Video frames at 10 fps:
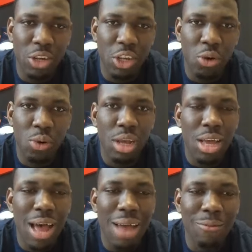So
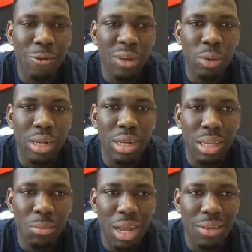I haven't really witnessed
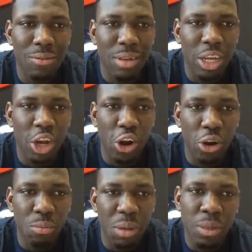it, but I definitely
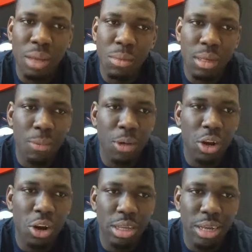heard people send me Snapchat
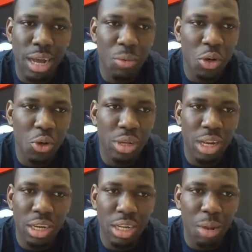all the time, you know,
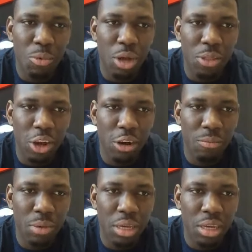telling us how proud they are of
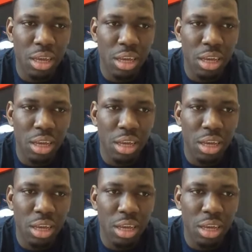me.